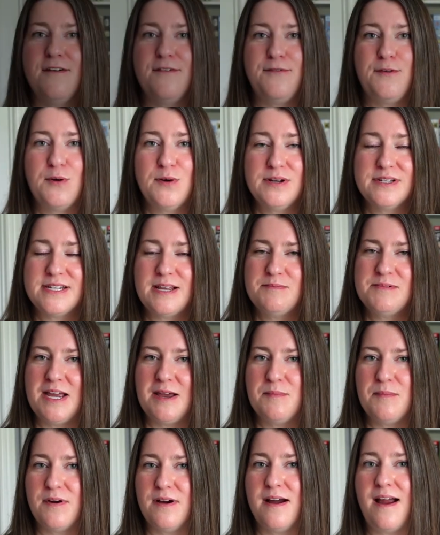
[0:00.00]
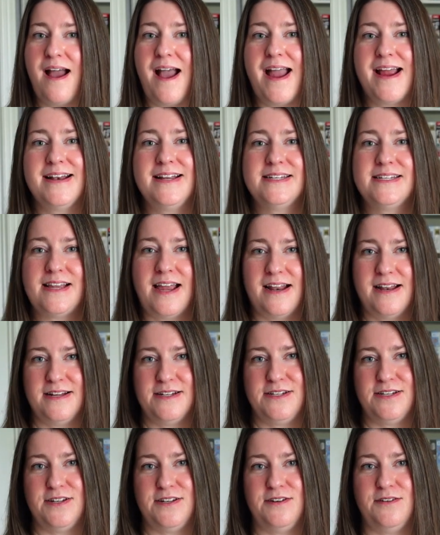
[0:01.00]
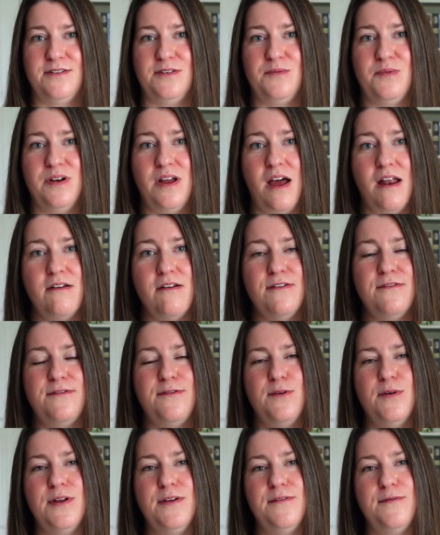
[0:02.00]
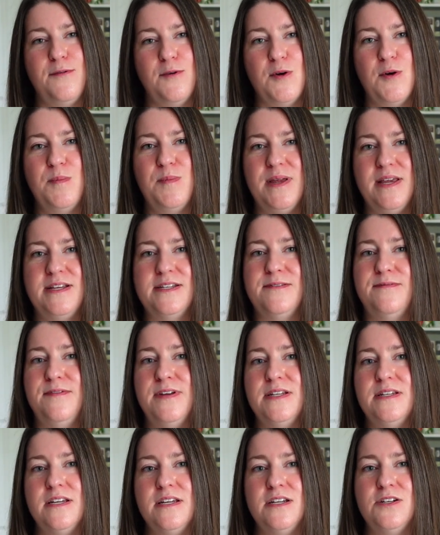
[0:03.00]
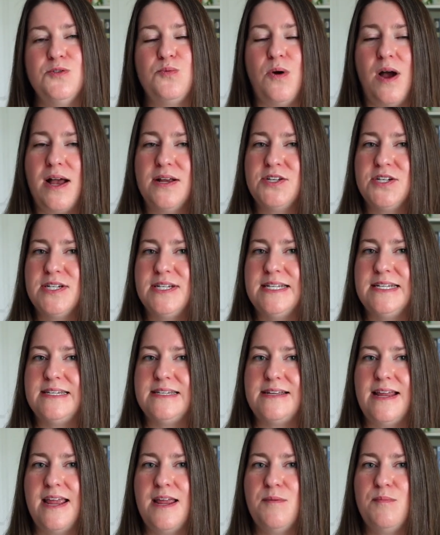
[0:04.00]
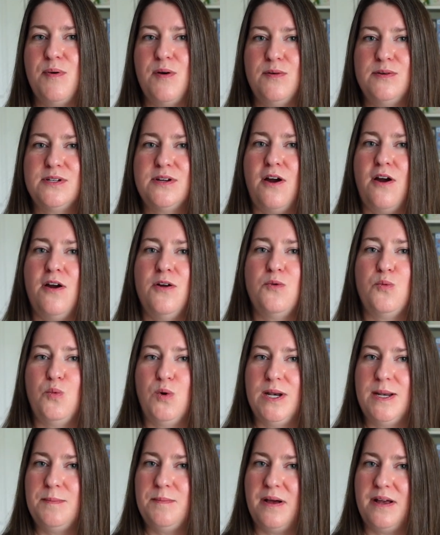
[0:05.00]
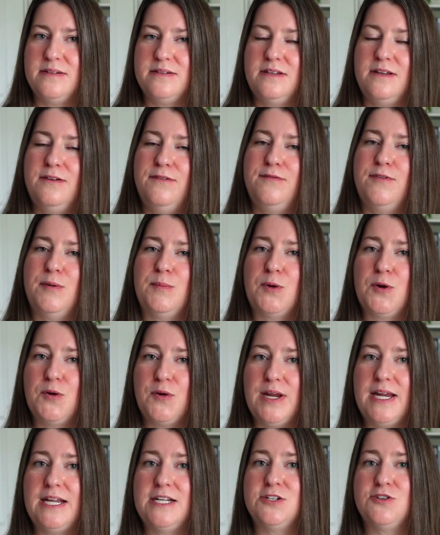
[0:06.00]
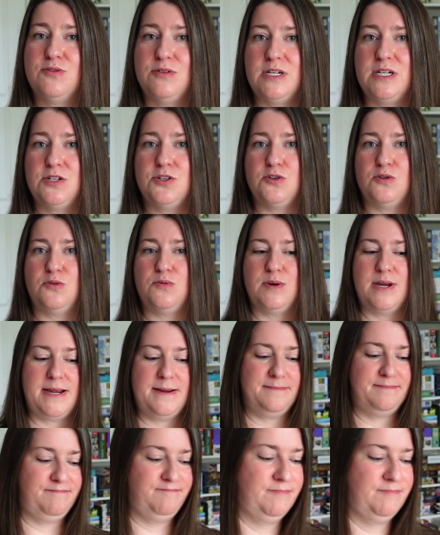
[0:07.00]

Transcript: For September, I decided to do the 144 piece vintage Washington State postcard wooden puzzle from Green Tree Jewelry.